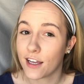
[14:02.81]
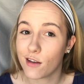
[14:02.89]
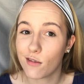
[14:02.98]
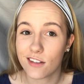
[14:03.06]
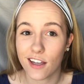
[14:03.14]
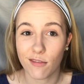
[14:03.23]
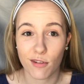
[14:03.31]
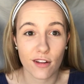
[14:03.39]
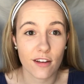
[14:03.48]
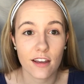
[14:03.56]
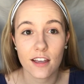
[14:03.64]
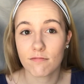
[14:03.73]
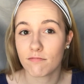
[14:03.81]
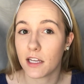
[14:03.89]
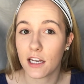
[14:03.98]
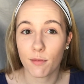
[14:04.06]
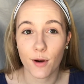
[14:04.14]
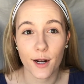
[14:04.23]
using really
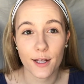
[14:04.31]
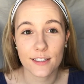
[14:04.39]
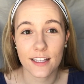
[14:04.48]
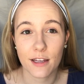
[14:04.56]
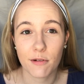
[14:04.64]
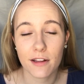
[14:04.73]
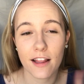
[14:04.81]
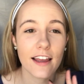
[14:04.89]
any products that you would